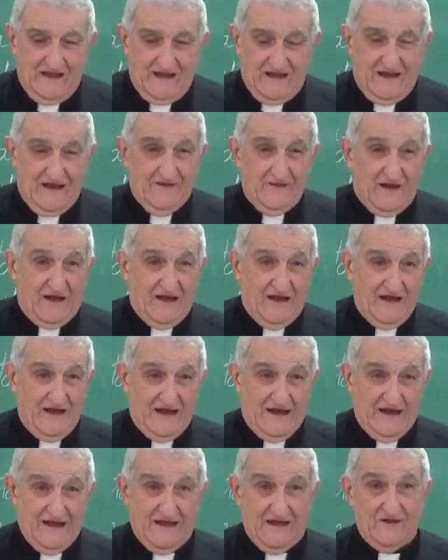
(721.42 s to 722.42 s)
and
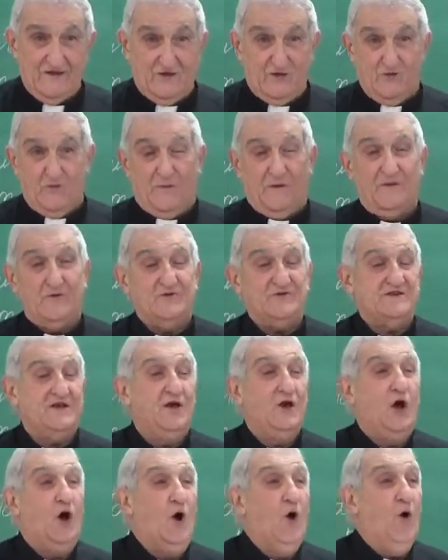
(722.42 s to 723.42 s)
to pay, you say,
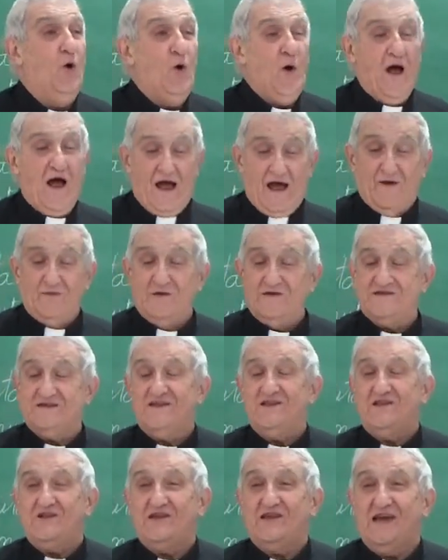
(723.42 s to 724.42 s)
oh, I will see
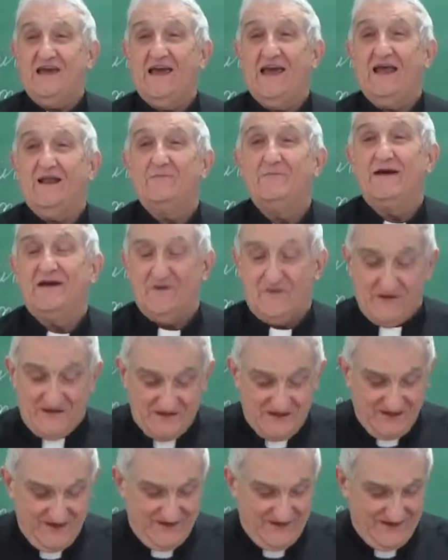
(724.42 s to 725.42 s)
3 Hail Marys.